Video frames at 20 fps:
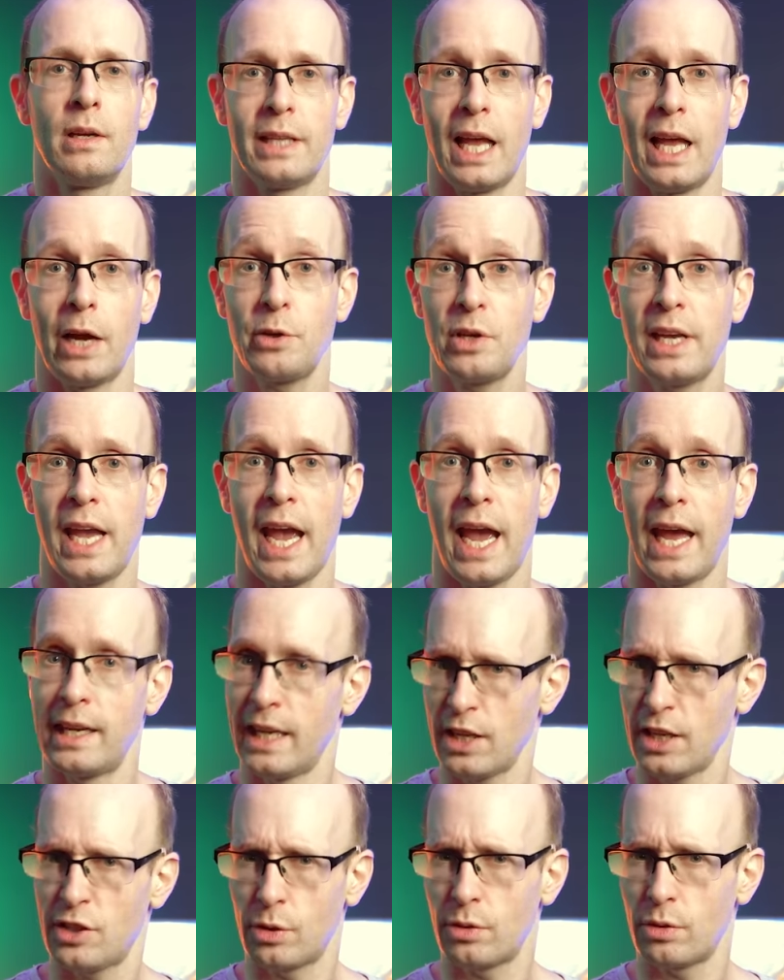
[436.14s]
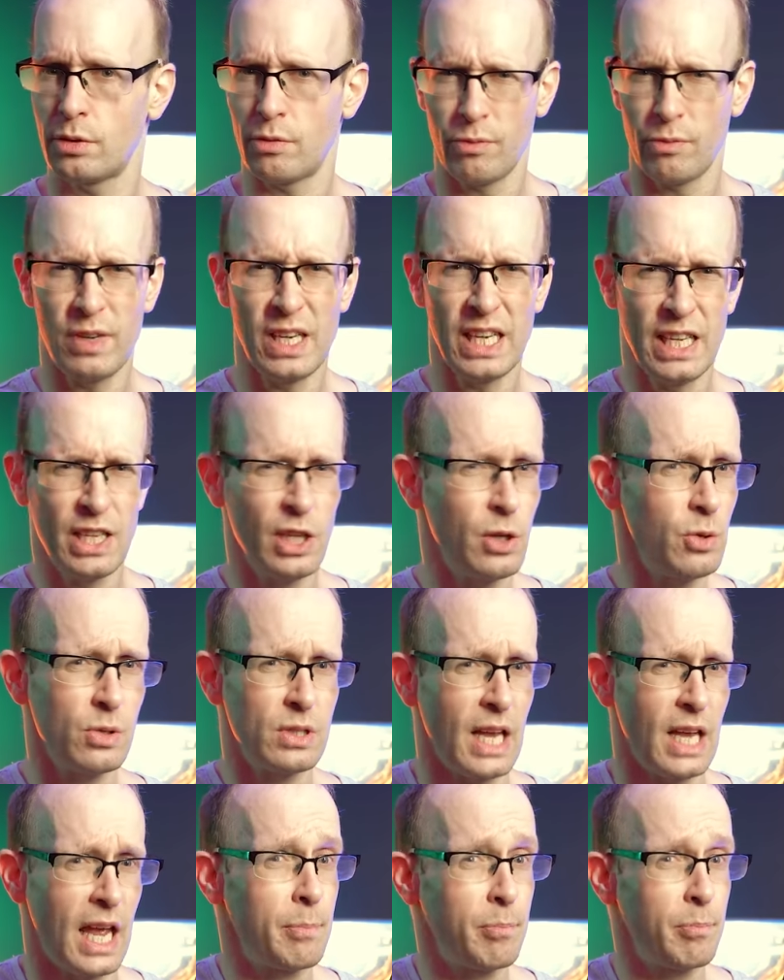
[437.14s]
Now you can and should really
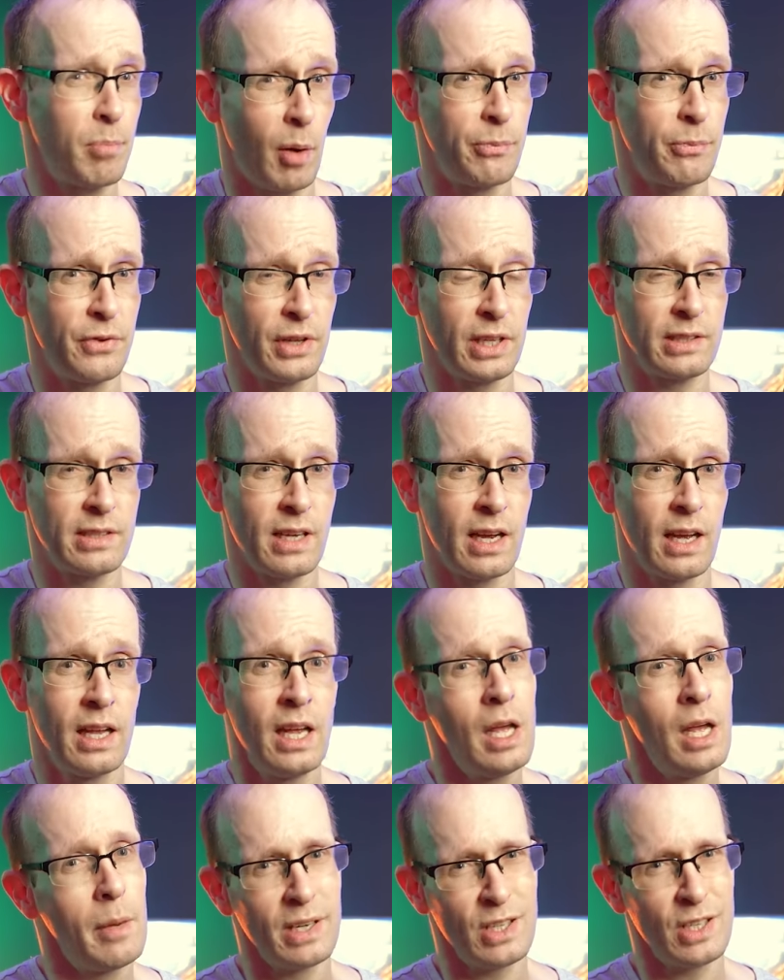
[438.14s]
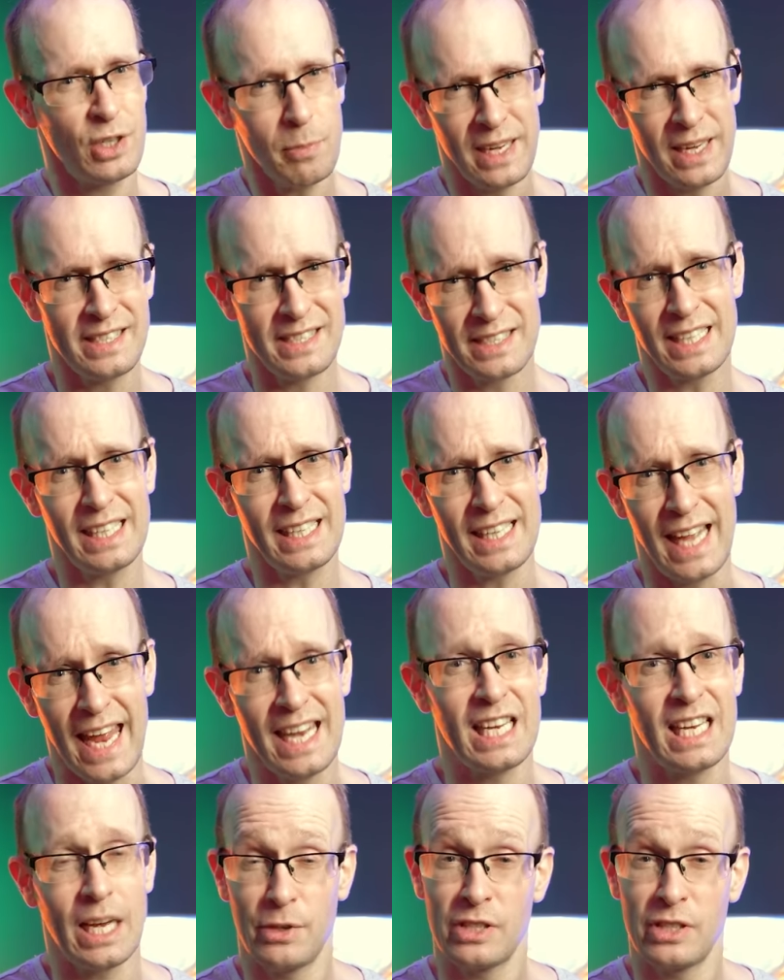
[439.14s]
use a pop filter, but you might still
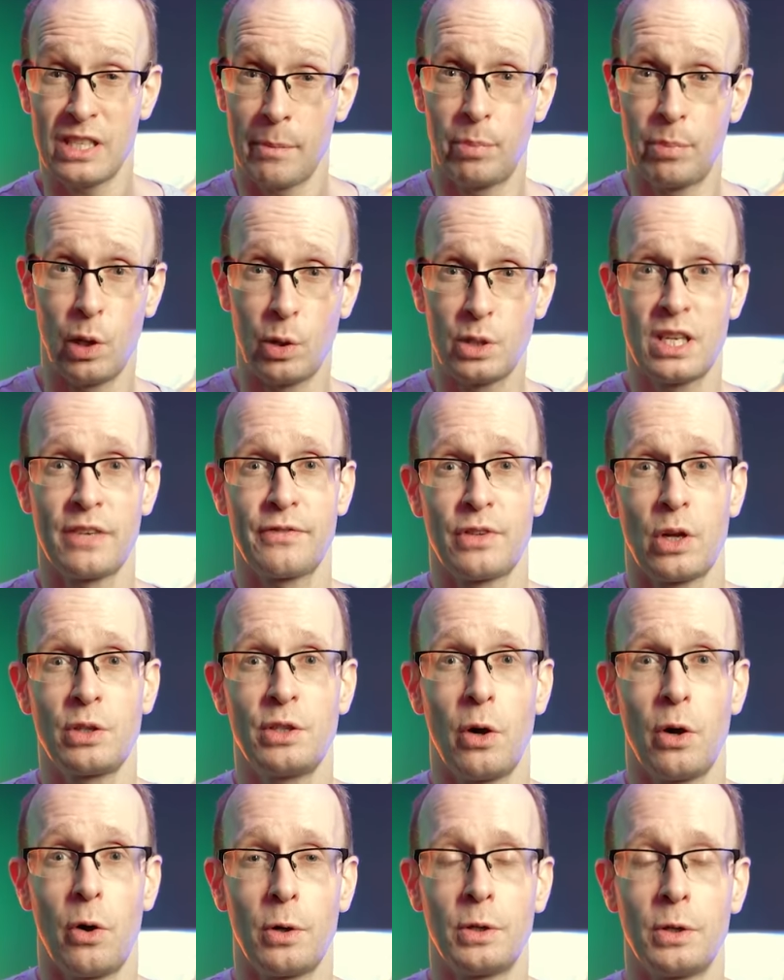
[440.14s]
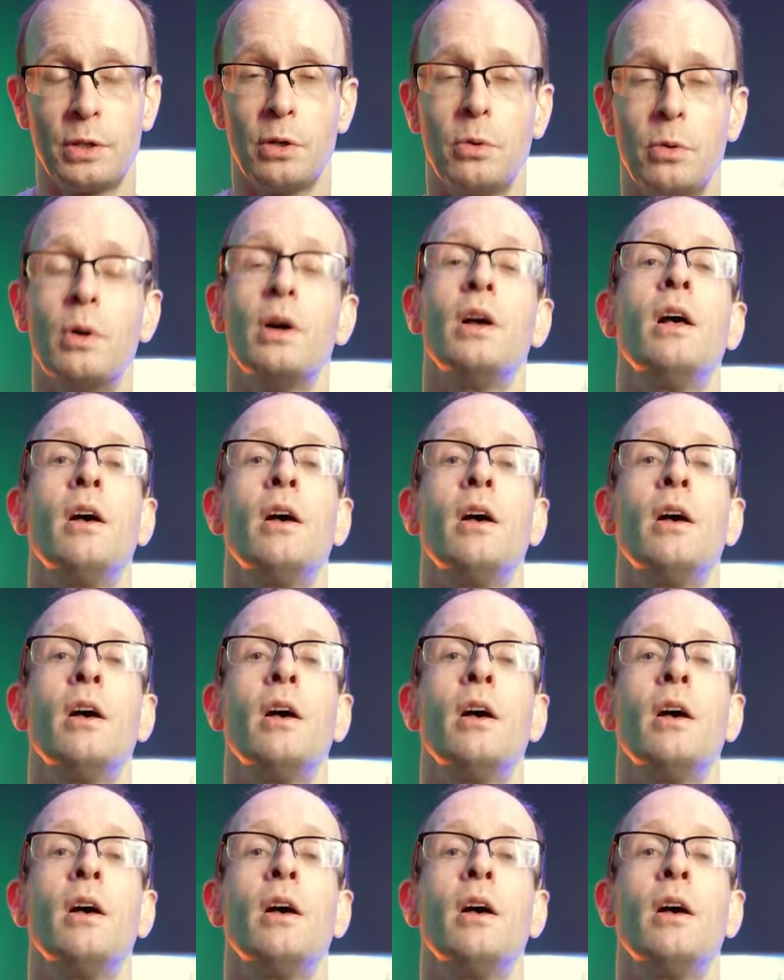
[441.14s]
end up with some plosives on your audio.